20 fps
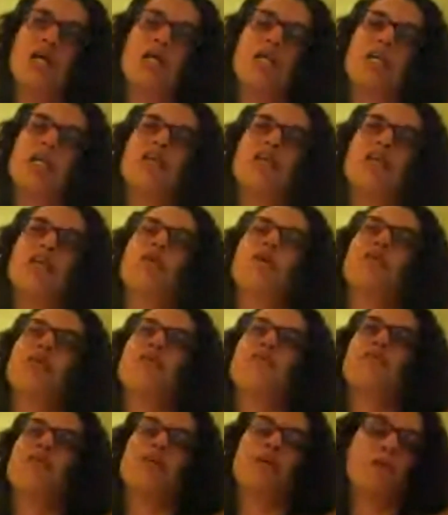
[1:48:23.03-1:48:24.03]
and get to
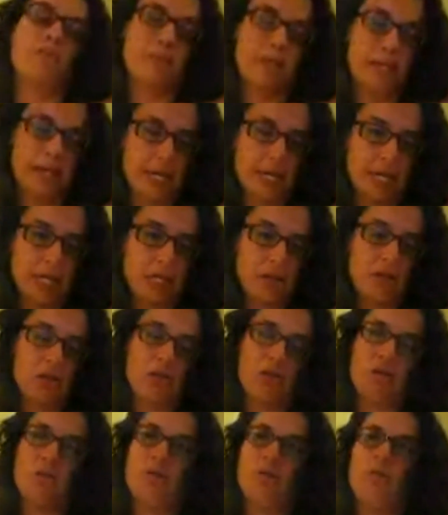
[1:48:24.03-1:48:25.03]
identify your
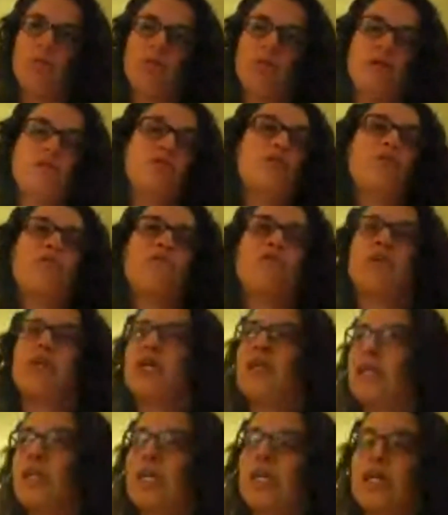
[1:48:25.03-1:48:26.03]
pain or whatever you're
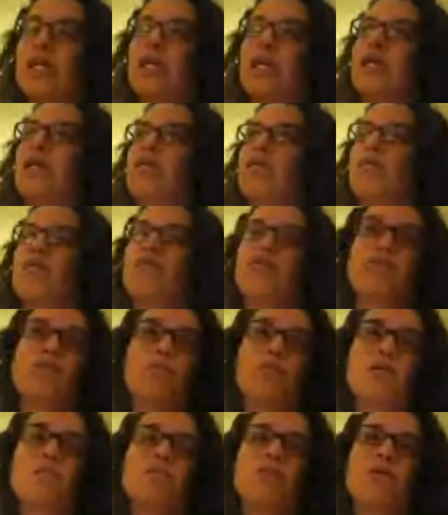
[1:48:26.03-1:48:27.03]
feeling towards
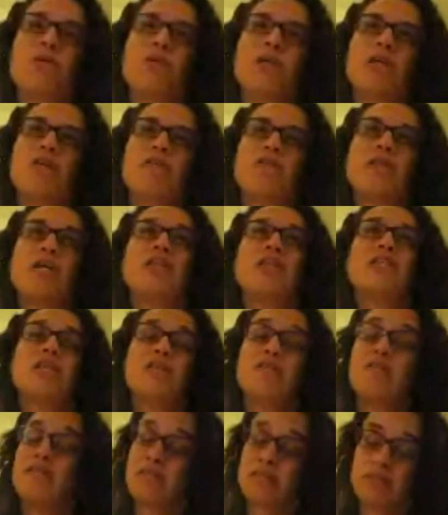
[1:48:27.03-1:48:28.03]
other people. And it's
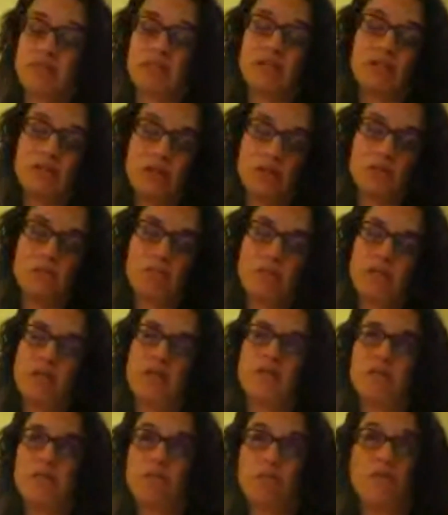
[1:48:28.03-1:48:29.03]
not the easiest thing to do,
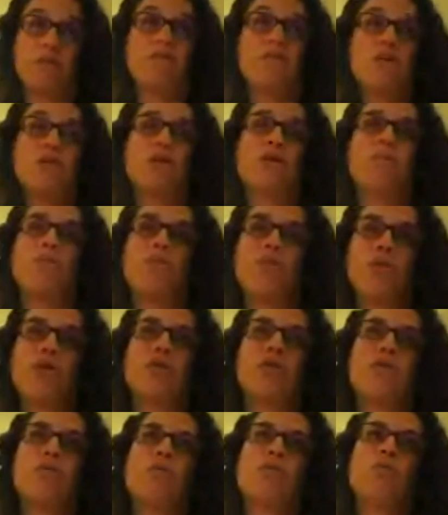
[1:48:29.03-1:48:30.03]
but it's a very
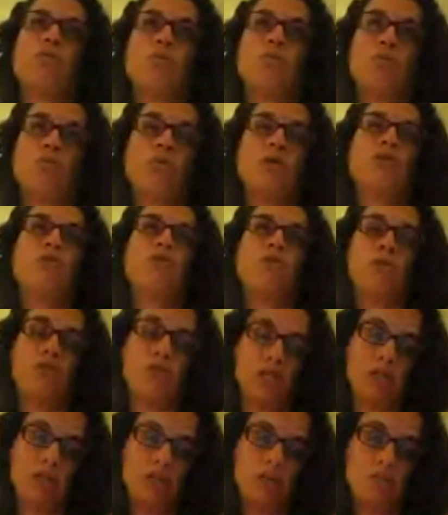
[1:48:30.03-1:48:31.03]
important,
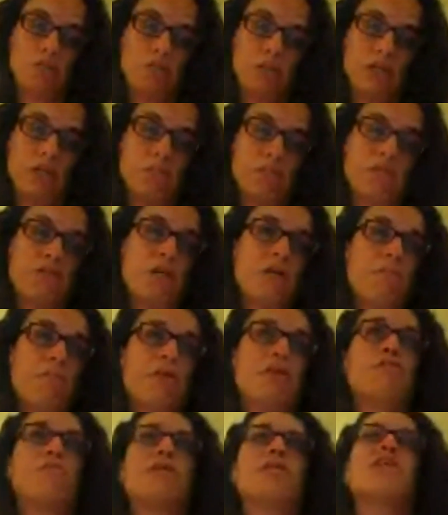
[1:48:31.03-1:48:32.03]
wonderful thing to do.
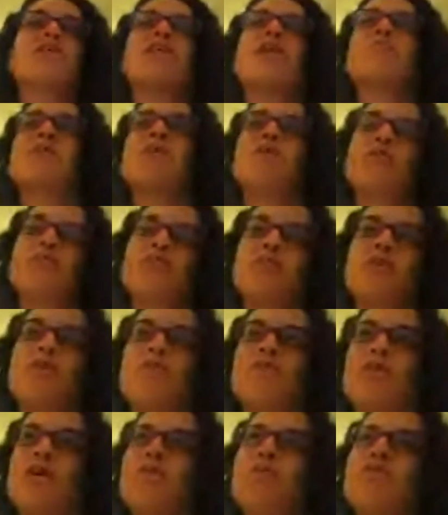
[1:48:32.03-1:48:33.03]
Spending time by
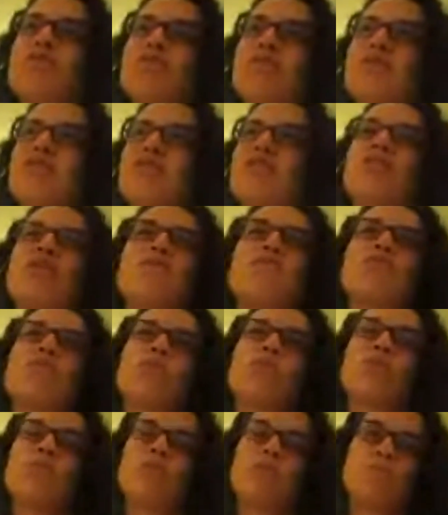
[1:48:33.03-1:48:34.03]
yourself. I was just
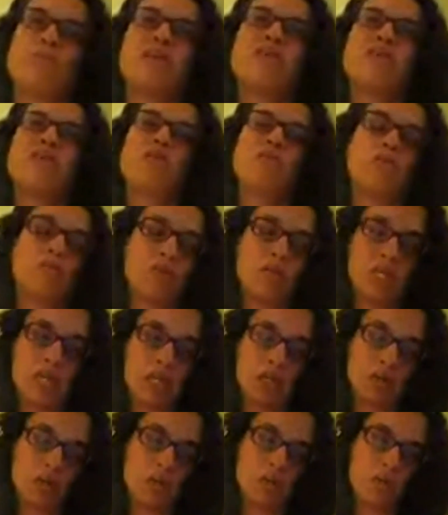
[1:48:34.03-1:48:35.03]
comfortable with myself from
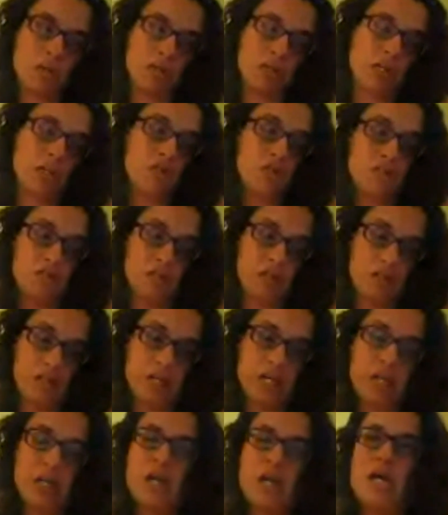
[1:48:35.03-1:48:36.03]
the get-go at
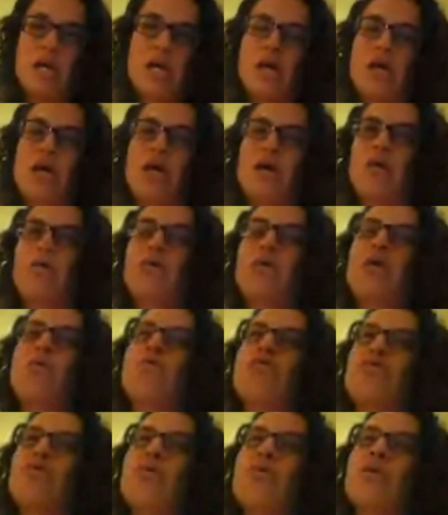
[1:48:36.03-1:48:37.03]
UCLA
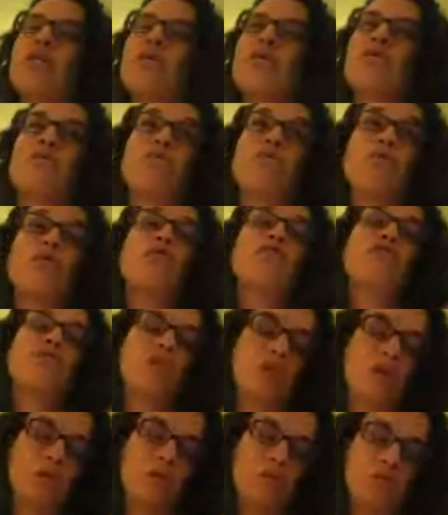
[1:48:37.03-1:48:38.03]
when I was going there the
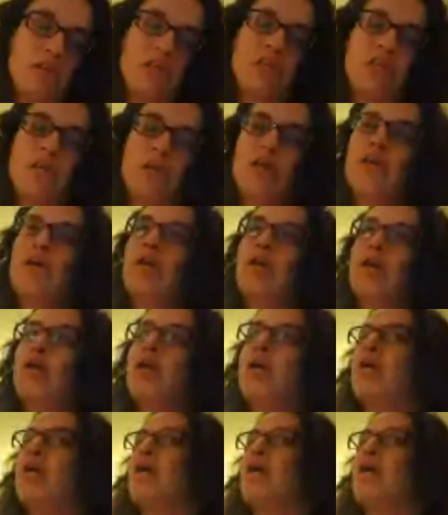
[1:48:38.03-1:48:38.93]
second year